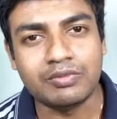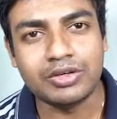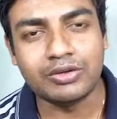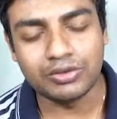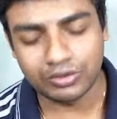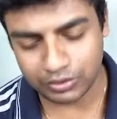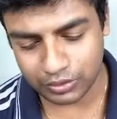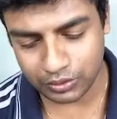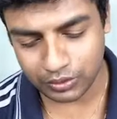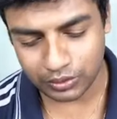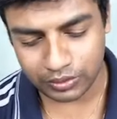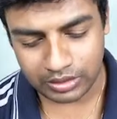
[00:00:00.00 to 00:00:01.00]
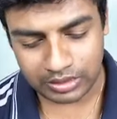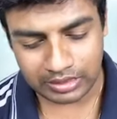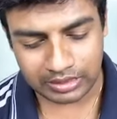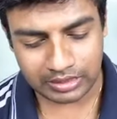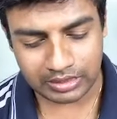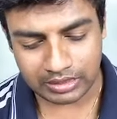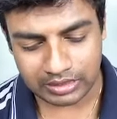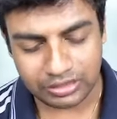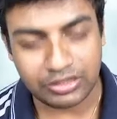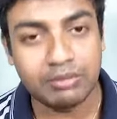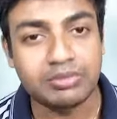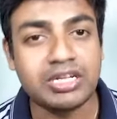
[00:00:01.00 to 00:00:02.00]
we go through
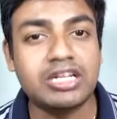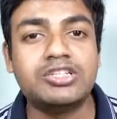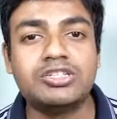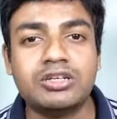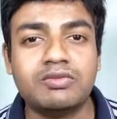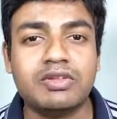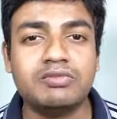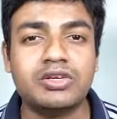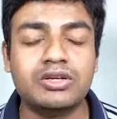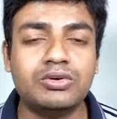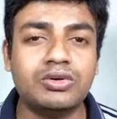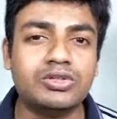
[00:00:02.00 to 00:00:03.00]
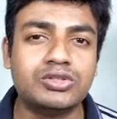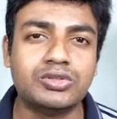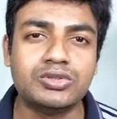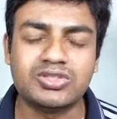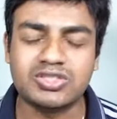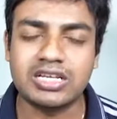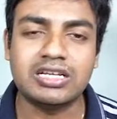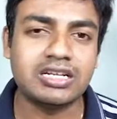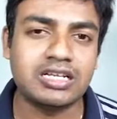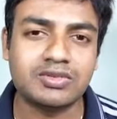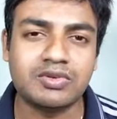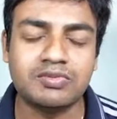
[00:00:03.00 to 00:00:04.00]
temptation, when we go through
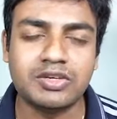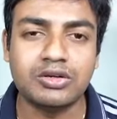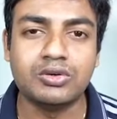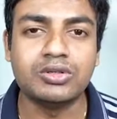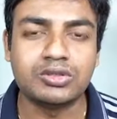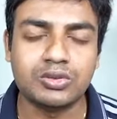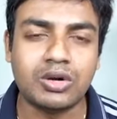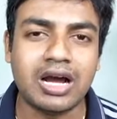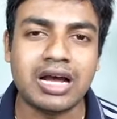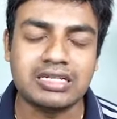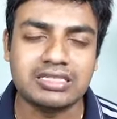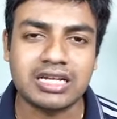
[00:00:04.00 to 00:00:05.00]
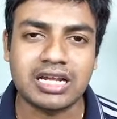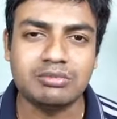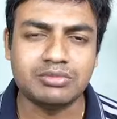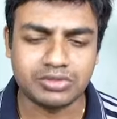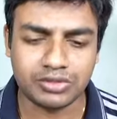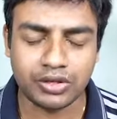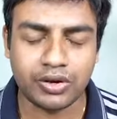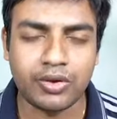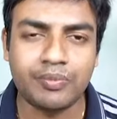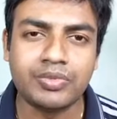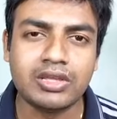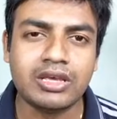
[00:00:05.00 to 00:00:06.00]
sickness, when we go through hard times, you know,
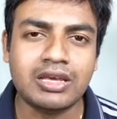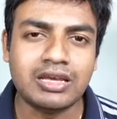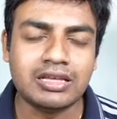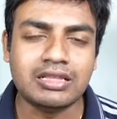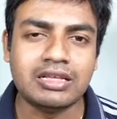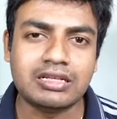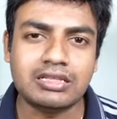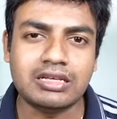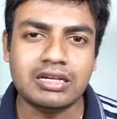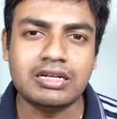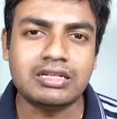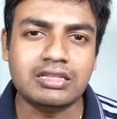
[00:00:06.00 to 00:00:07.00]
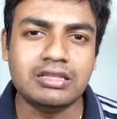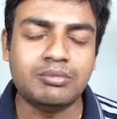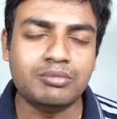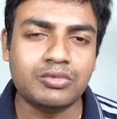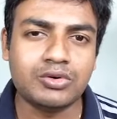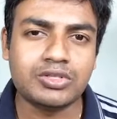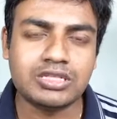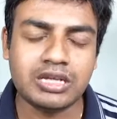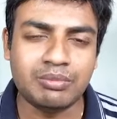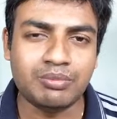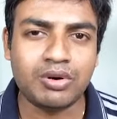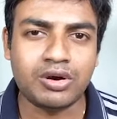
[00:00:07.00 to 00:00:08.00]
the most
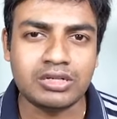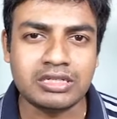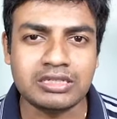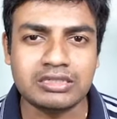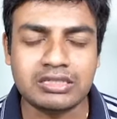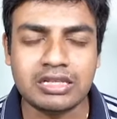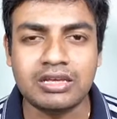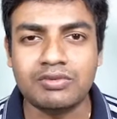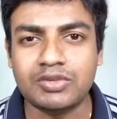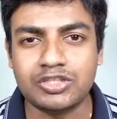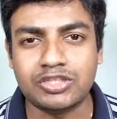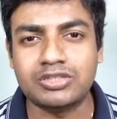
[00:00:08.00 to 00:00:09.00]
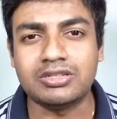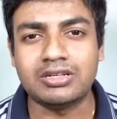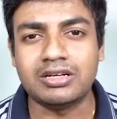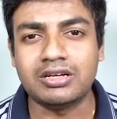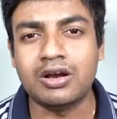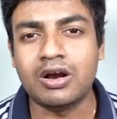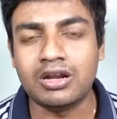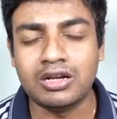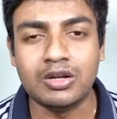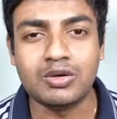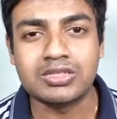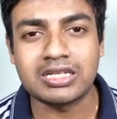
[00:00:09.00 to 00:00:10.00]
important thing which God
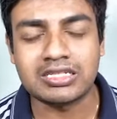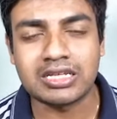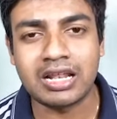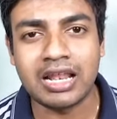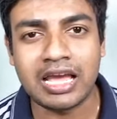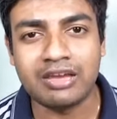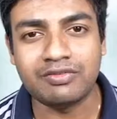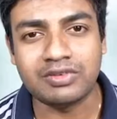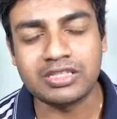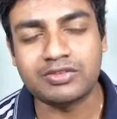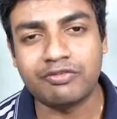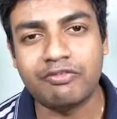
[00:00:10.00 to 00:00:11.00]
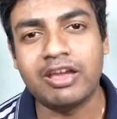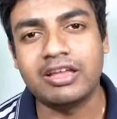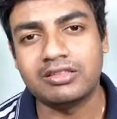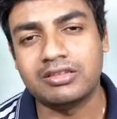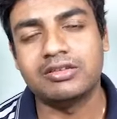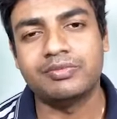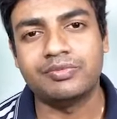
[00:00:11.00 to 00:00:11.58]
looks at our life is faith.